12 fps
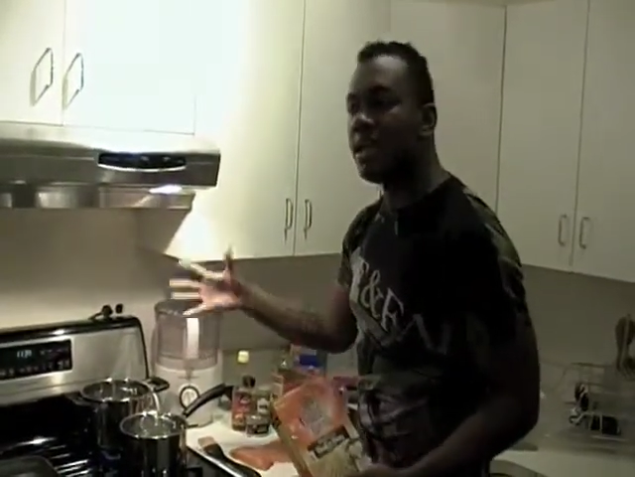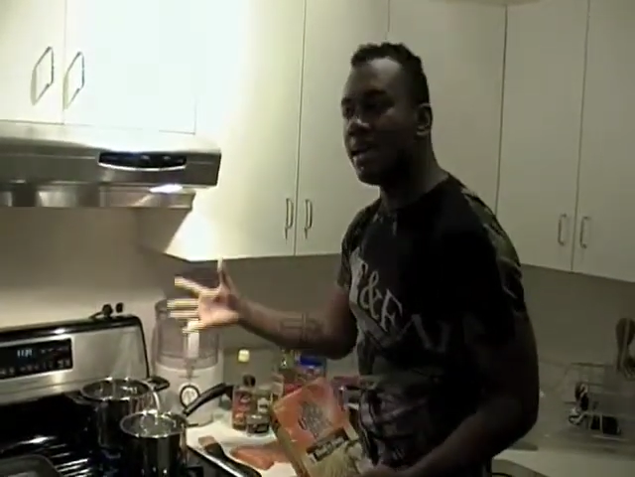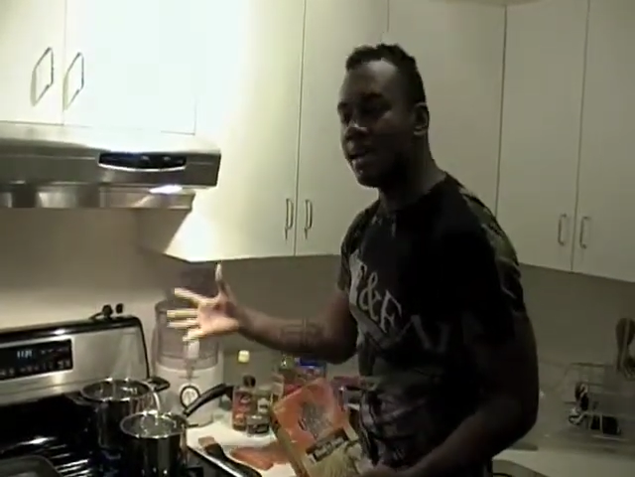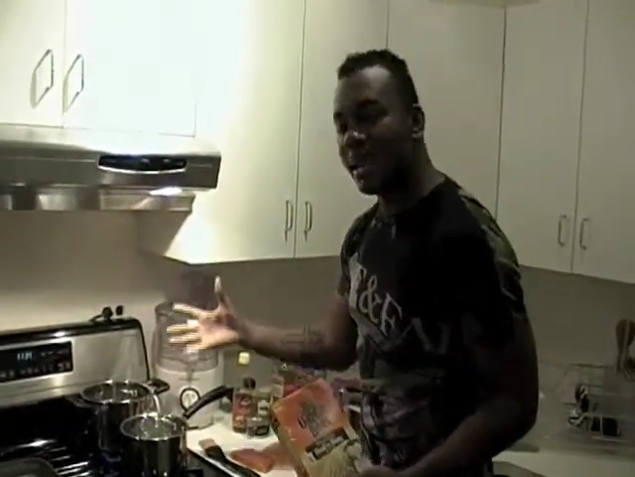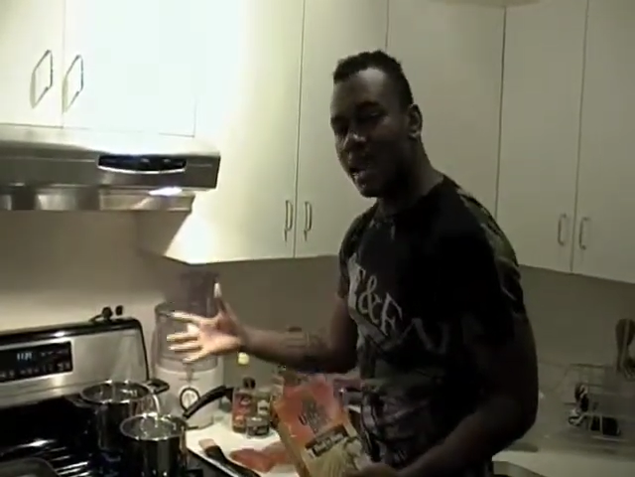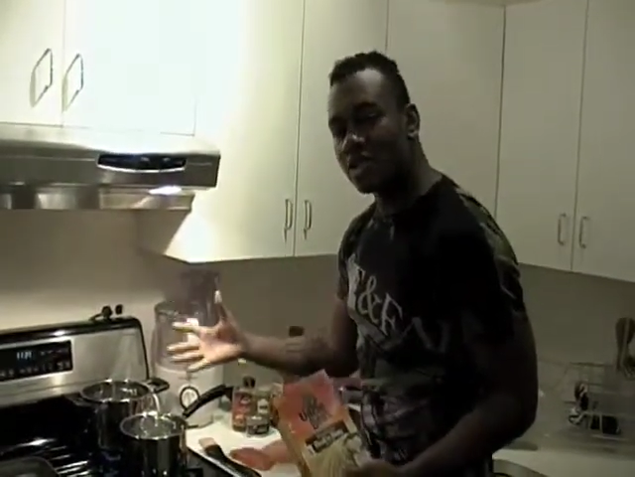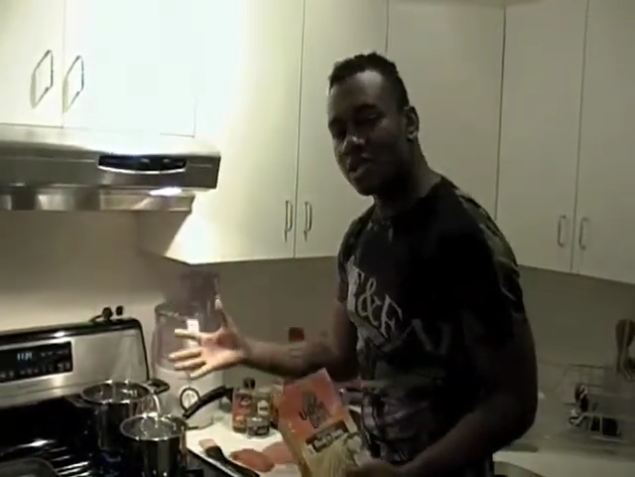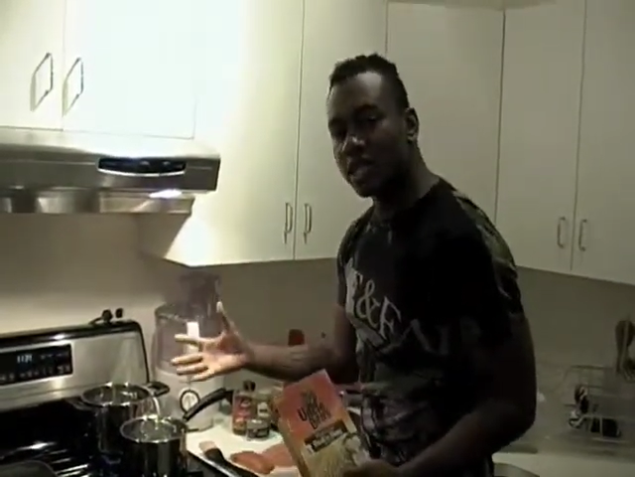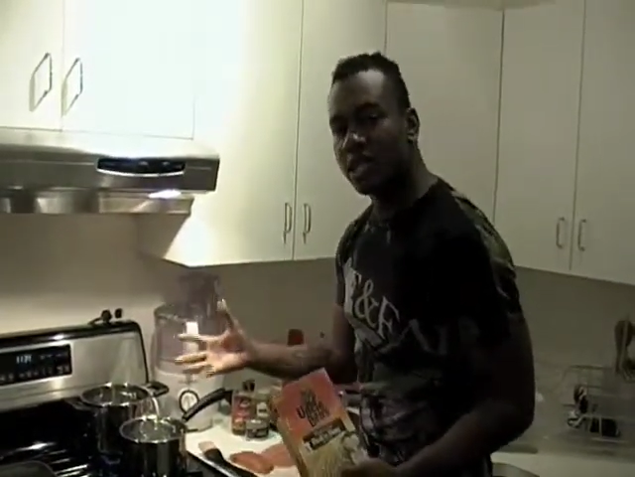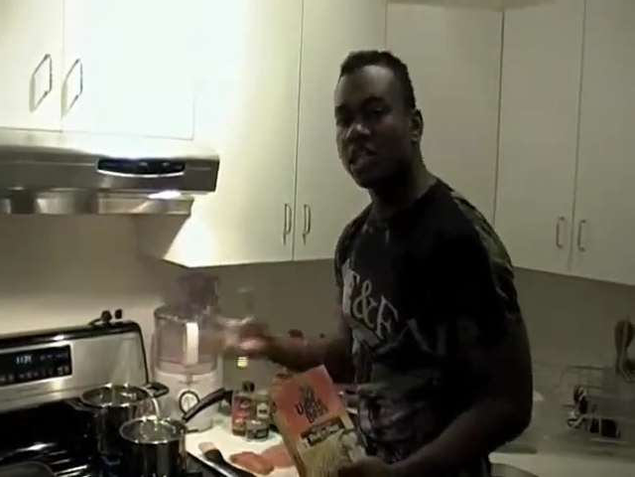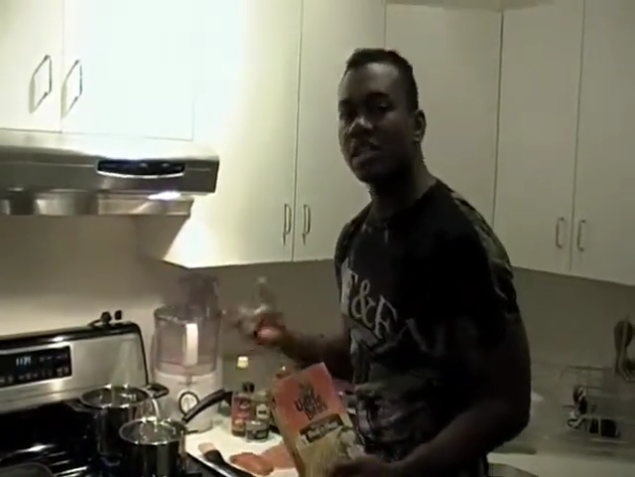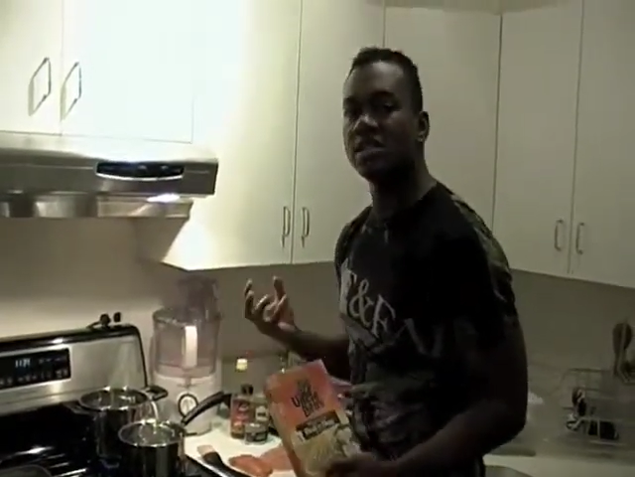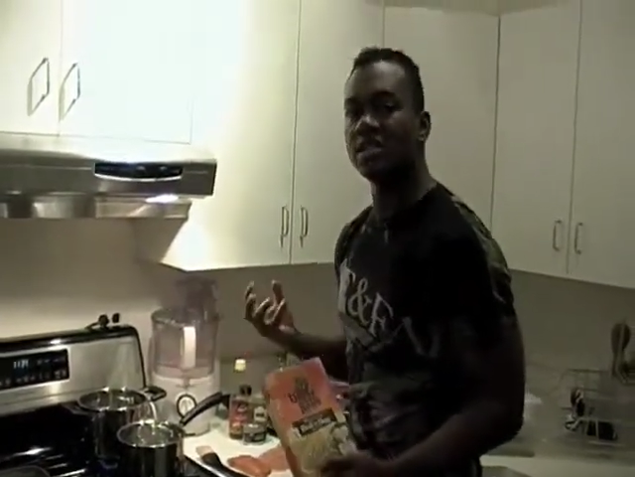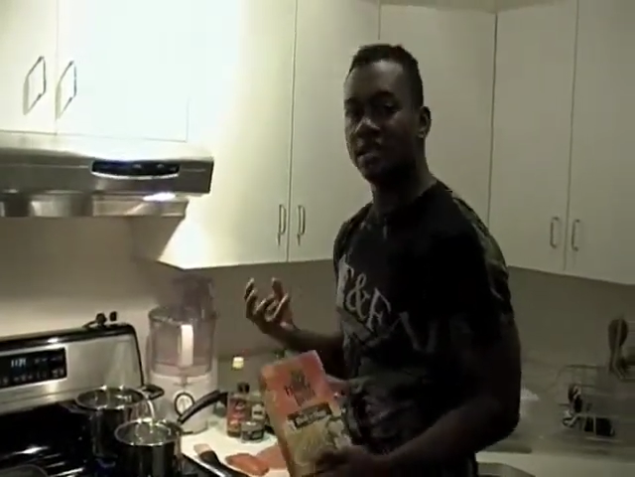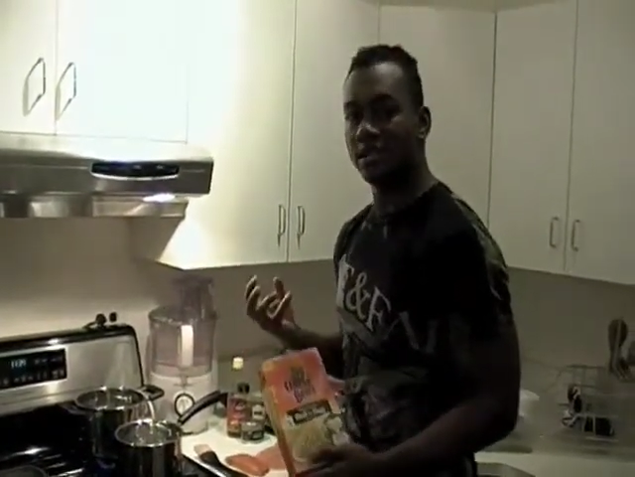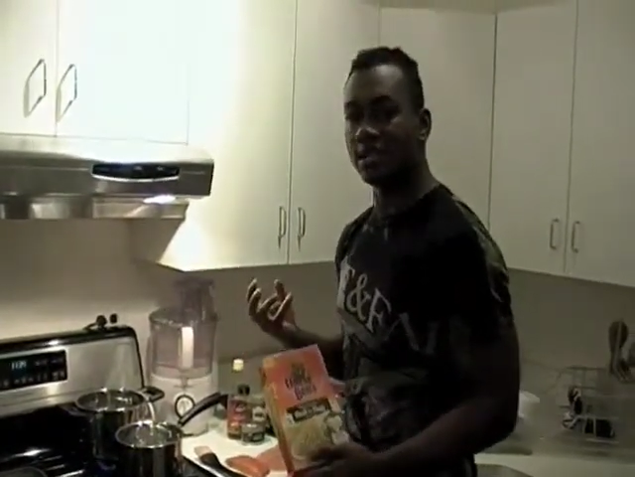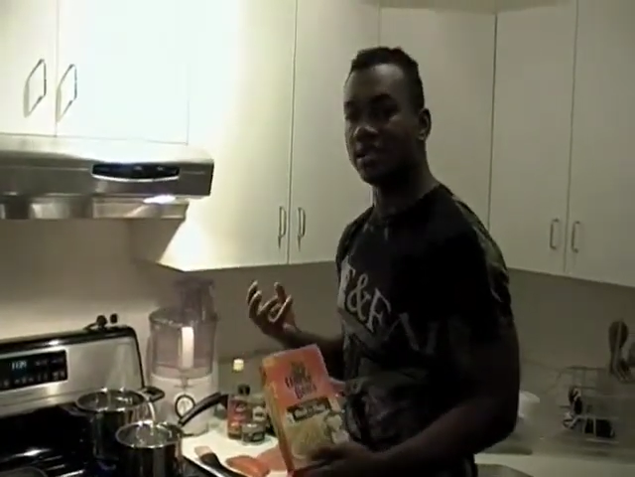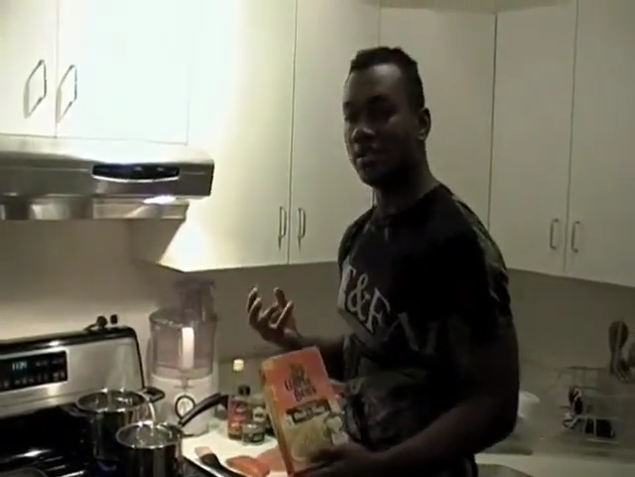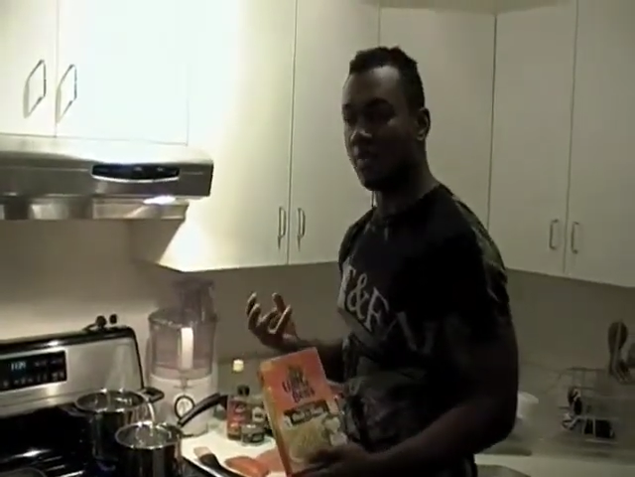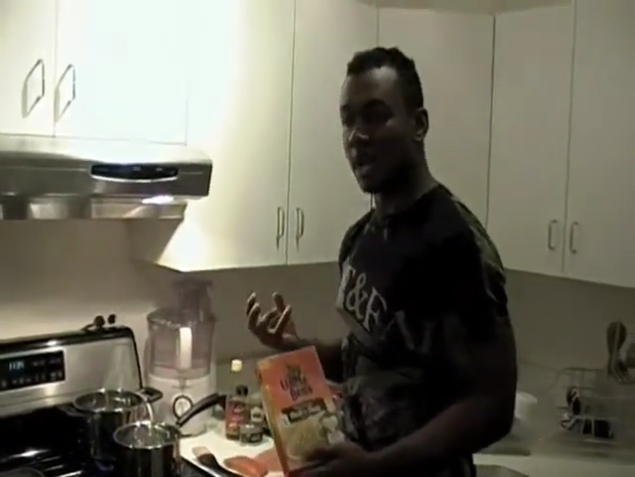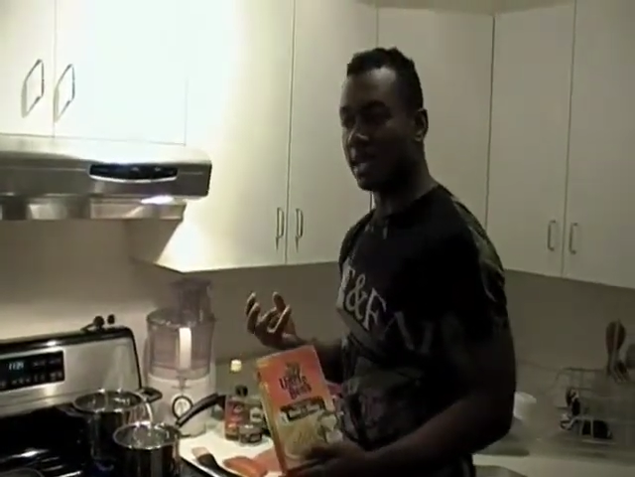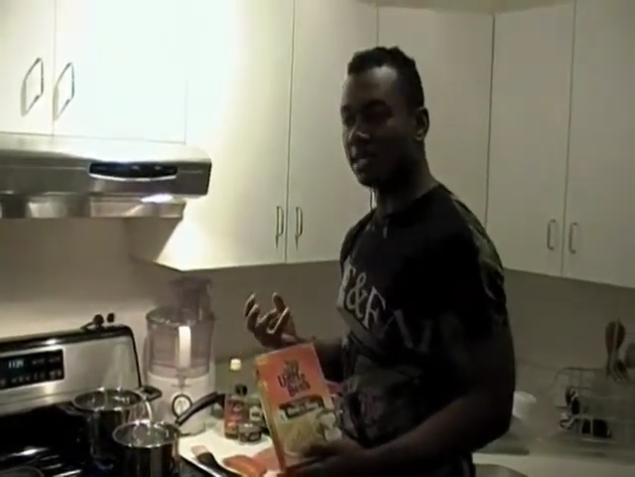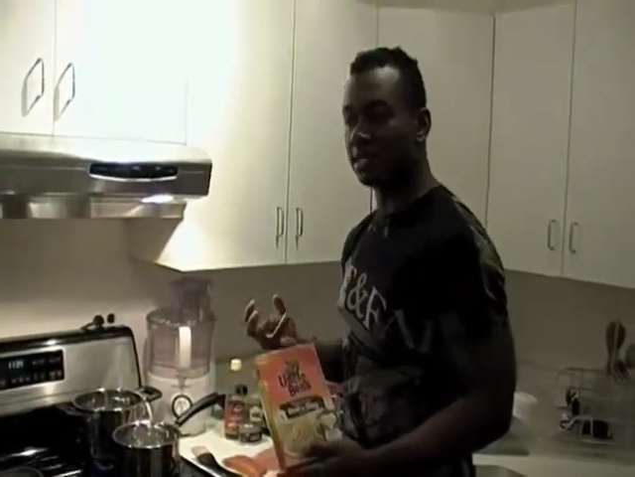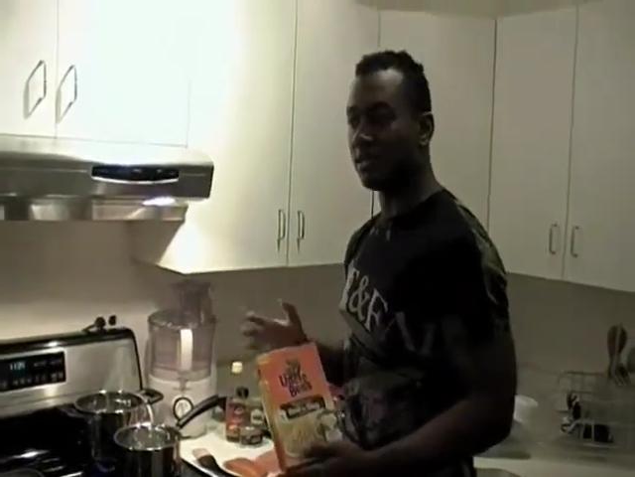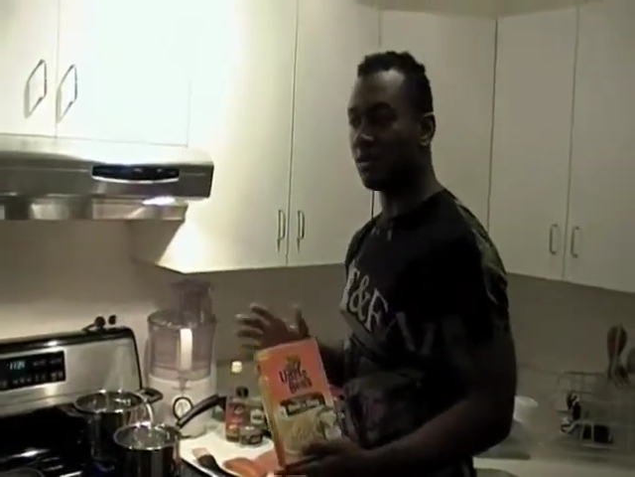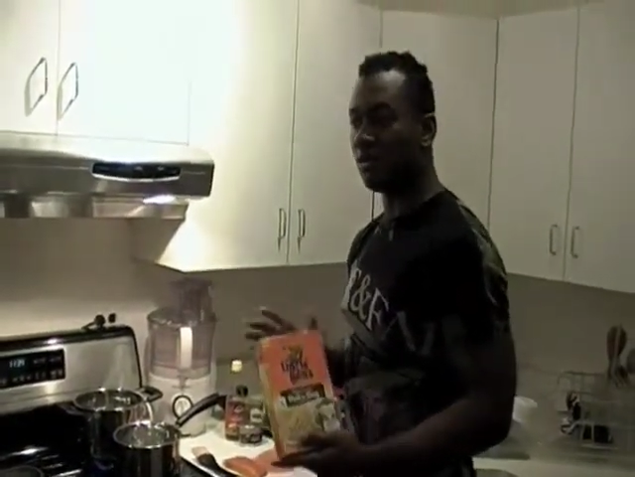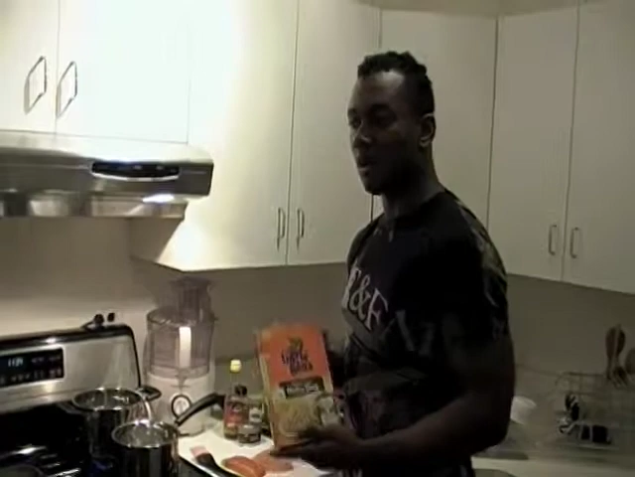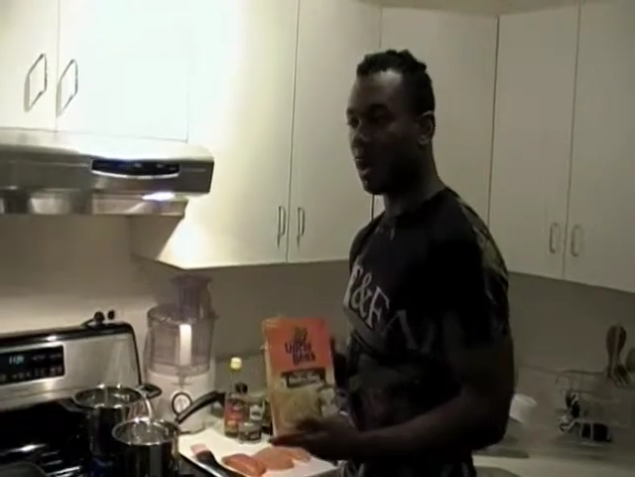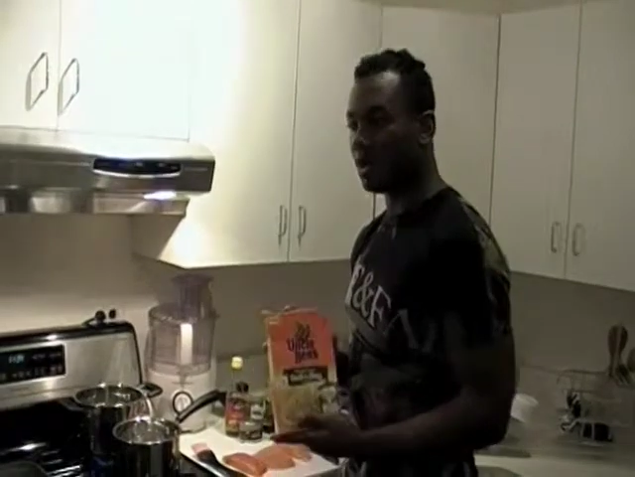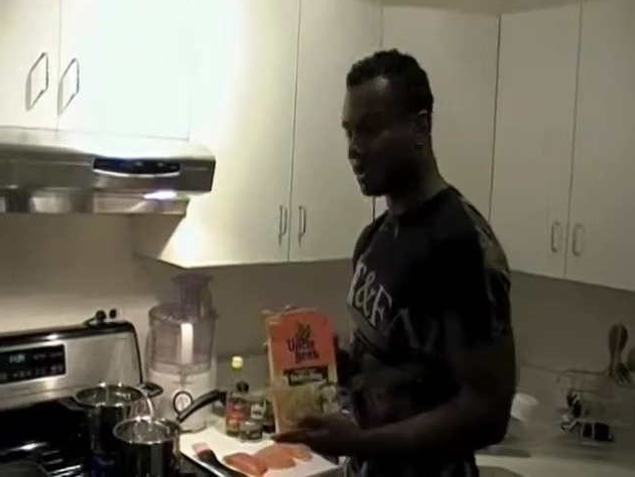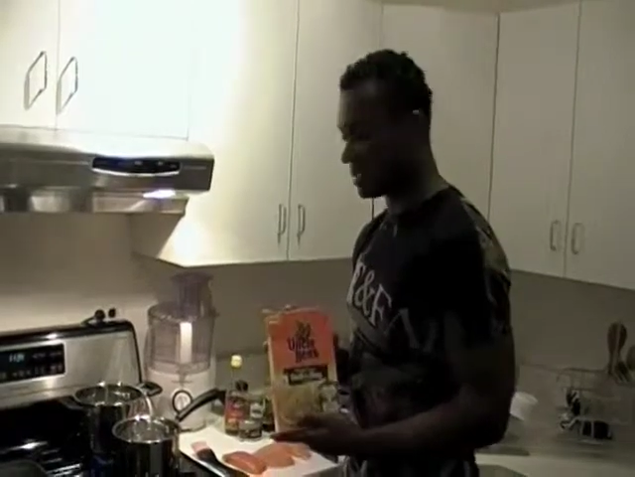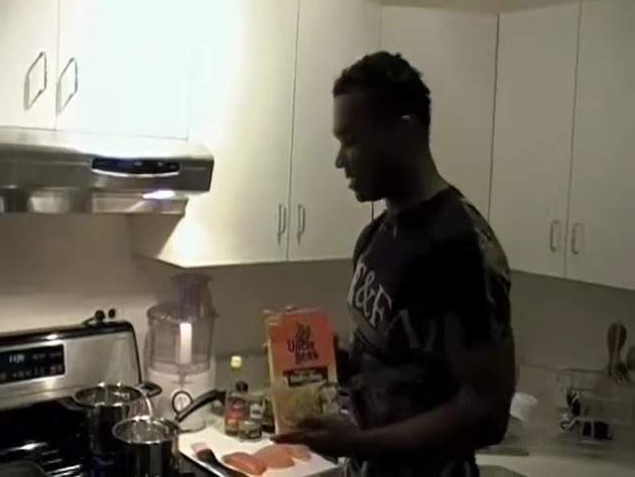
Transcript: it actually cooks into the rice while it's